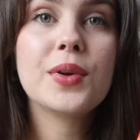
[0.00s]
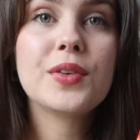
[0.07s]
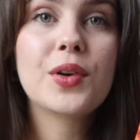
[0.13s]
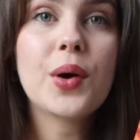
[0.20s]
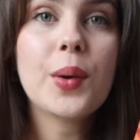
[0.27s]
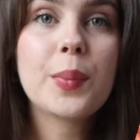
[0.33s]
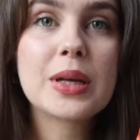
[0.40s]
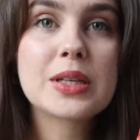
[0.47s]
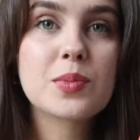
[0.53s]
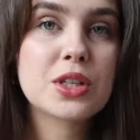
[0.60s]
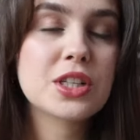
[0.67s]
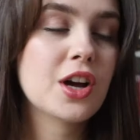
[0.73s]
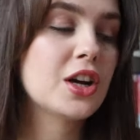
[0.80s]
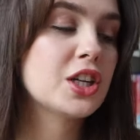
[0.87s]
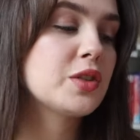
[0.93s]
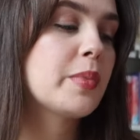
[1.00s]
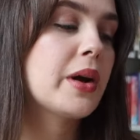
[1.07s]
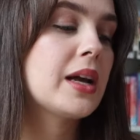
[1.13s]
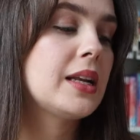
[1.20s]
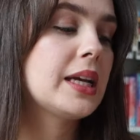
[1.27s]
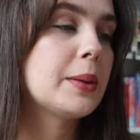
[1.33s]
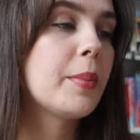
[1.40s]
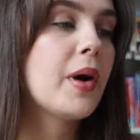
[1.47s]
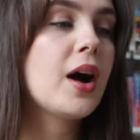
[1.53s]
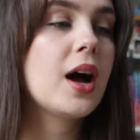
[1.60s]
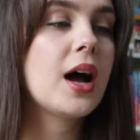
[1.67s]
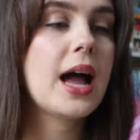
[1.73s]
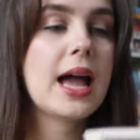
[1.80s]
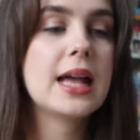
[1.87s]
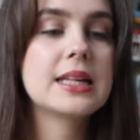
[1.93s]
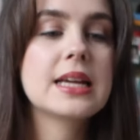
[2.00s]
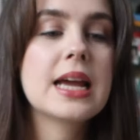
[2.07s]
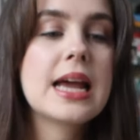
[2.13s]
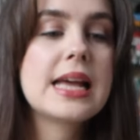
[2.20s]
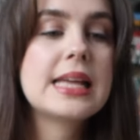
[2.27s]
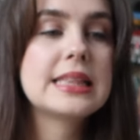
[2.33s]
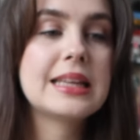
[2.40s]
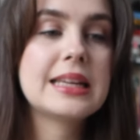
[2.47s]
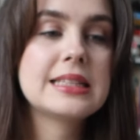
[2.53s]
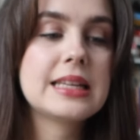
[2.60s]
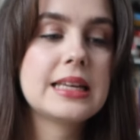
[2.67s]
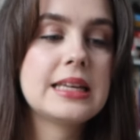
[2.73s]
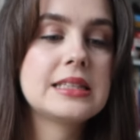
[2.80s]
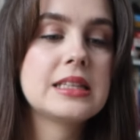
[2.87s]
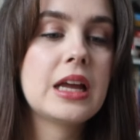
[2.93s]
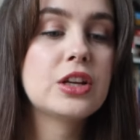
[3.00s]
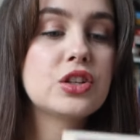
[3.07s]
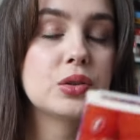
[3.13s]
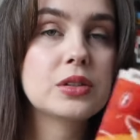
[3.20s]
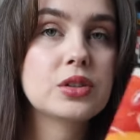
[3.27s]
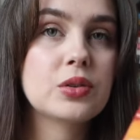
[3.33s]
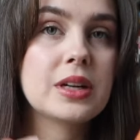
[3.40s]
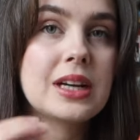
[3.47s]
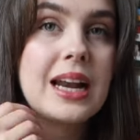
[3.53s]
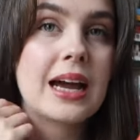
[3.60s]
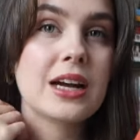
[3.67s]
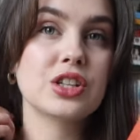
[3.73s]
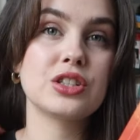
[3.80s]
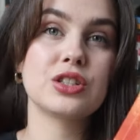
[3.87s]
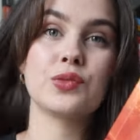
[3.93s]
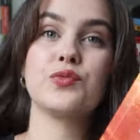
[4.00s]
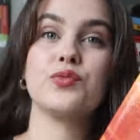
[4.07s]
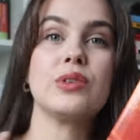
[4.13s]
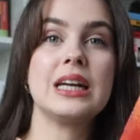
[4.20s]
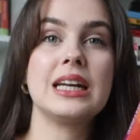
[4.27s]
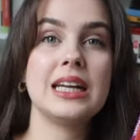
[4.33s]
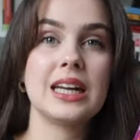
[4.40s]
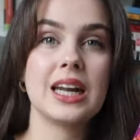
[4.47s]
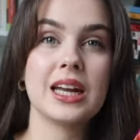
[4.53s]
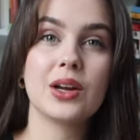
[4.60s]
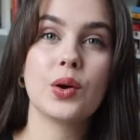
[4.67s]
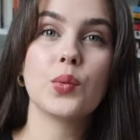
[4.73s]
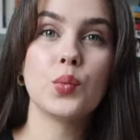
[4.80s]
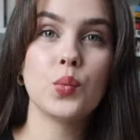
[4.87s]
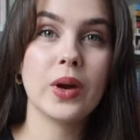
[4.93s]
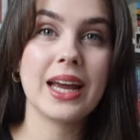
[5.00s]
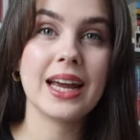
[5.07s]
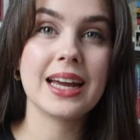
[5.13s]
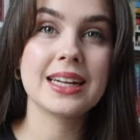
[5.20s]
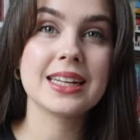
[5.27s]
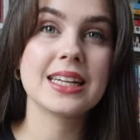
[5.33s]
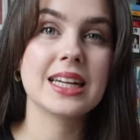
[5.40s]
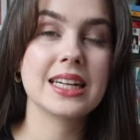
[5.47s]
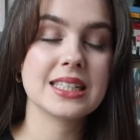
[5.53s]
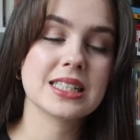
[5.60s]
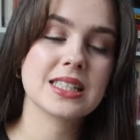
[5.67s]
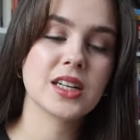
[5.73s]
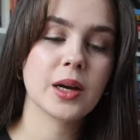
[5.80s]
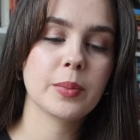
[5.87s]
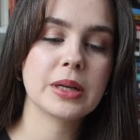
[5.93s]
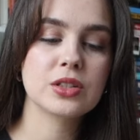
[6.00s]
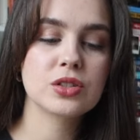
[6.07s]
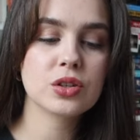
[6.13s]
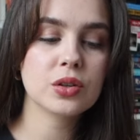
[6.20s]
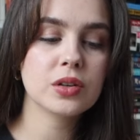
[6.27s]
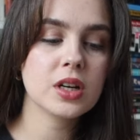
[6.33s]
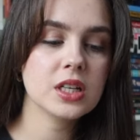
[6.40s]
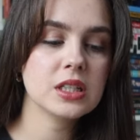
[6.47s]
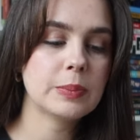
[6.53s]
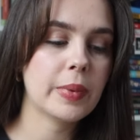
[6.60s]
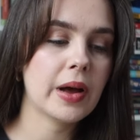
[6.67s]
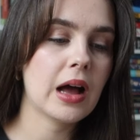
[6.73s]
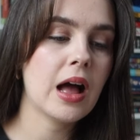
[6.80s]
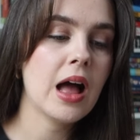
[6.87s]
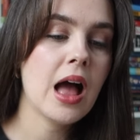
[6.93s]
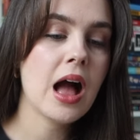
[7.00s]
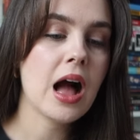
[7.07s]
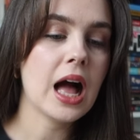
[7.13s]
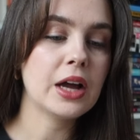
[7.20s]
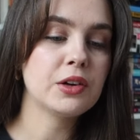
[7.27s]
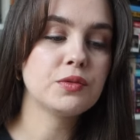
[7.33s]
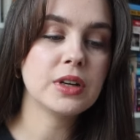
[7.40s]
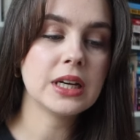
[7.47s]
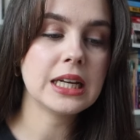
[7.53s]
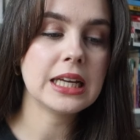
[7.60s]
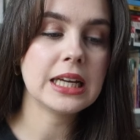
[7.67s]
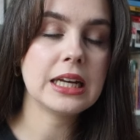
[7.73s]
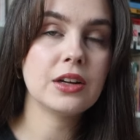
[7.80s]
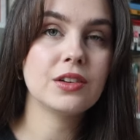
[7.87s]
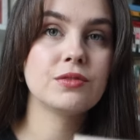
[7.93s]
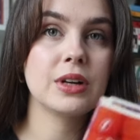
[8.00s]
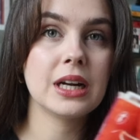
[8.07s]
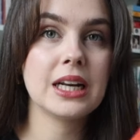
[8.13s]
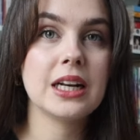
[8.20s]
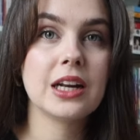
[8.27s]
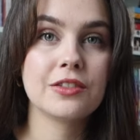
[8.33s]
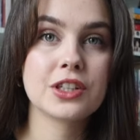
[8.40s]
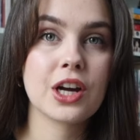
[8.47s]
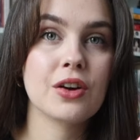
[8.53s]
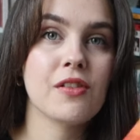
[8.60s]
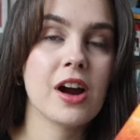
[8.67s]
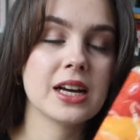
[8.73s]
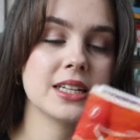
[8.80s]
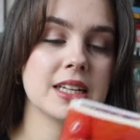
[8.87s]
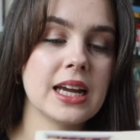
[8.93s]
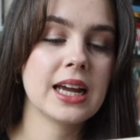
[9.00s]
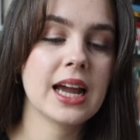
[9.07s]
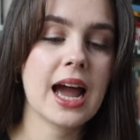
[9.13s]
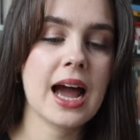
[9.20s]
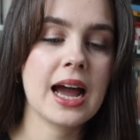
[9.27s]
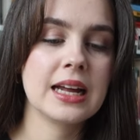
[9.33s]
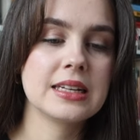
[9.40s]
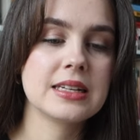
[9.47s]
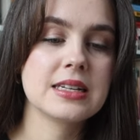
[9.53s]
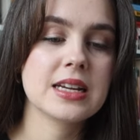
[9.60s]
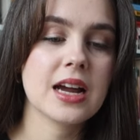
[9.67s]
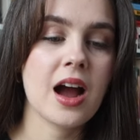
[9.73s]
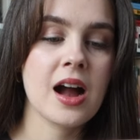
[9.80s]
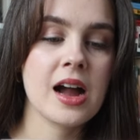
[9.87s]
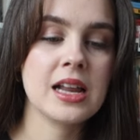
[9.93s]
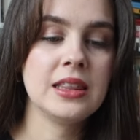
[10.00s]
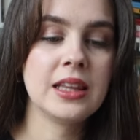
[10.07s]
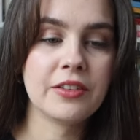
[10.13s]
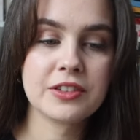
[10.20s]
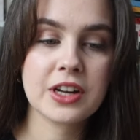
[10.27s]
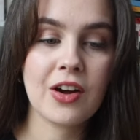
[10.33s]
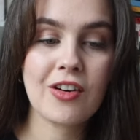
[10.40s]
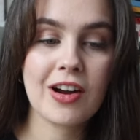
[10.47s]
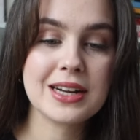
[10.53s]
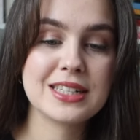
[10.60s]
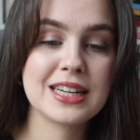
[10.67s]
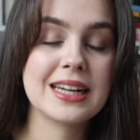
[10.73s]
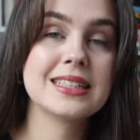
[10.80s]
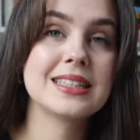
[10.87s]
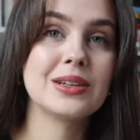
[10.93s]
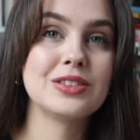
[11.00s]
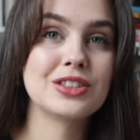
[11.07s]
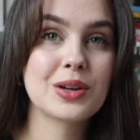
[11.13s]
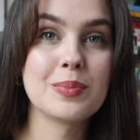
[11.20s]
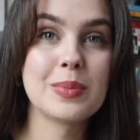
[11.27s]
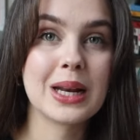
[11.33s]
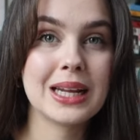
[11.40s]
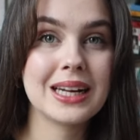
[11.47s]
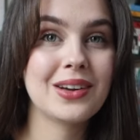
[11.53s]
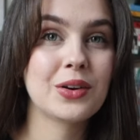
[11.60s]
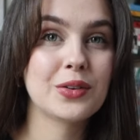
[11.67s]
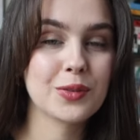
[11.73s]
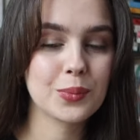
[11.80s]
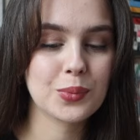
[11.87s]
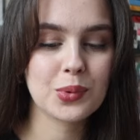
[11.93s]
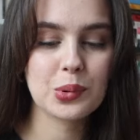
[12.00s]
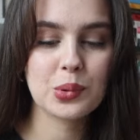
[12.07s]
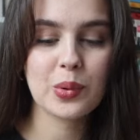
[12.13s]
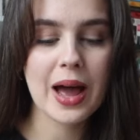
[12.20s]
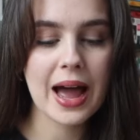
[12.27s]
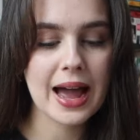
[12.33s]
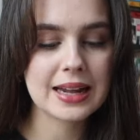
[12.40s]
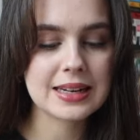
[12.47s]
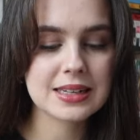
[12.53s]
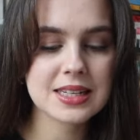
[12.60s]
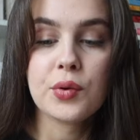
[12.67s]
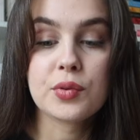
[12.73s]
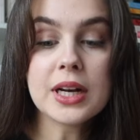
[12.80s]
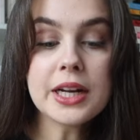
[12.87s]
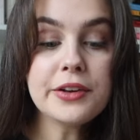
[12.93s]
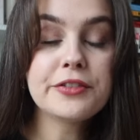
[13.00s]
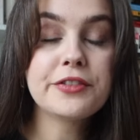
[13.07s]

we've got Bliss Montage by Ling Ma, and this is a short story collection of really like weird and like disturbing stories, but I really, really loved her writing and I loved her ideas. They were just completely off the wall and really